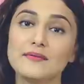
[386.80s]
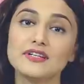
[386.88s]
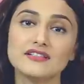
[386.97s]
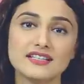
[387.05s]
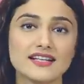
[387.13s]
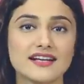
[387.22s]
I'm
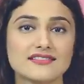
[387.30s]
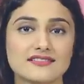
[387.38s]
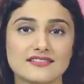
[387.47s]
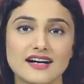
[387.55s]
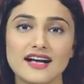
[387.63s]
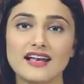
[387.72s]
an early
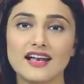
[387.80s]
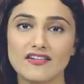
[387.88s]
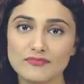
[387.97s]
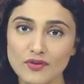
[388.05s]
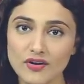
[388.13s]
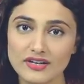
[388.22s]
riser. I
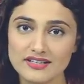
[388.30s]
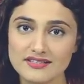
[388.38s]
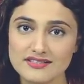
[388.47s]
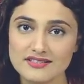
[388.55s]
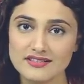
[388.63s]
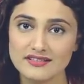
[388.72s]
love mornings.